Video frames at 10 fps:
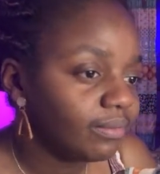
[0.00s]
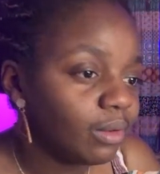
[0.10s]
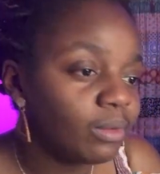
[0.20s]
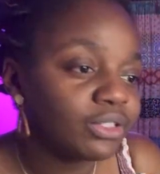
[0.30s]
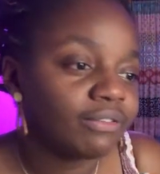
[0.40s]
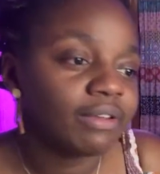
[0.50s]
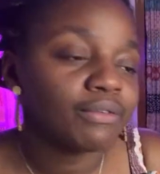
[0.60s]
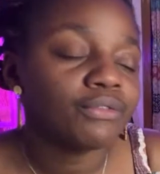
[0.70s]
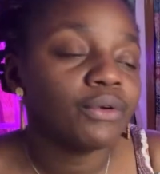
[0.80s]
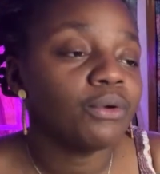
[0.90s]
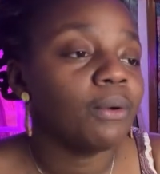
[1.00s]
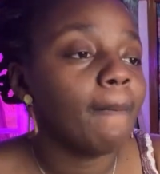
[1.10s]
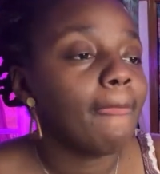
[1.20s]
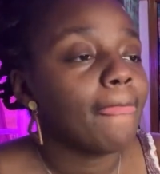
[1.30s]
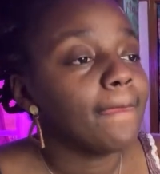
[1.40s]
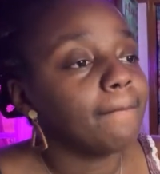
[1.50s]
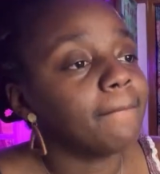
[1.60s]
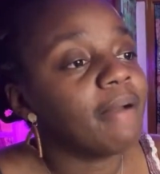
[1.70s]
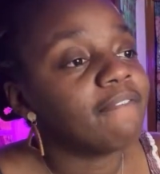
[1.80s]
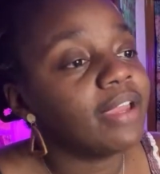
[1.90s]
What's your favorite food?
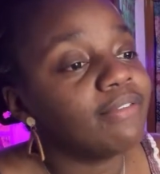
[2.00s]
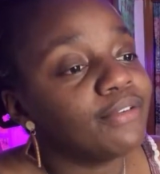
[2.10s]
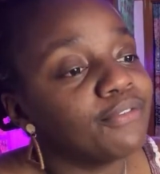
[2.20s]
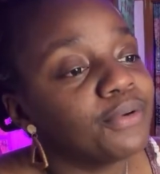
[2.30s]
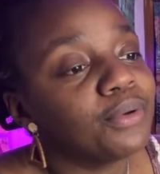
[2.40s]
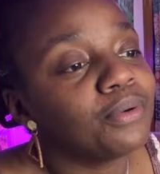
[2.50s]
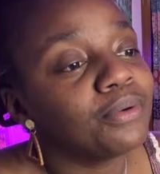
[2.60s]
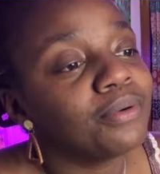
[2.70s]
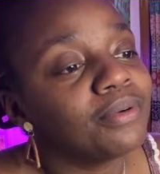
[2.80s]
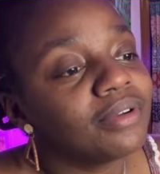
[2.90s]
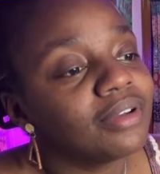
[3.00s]
My favorite food,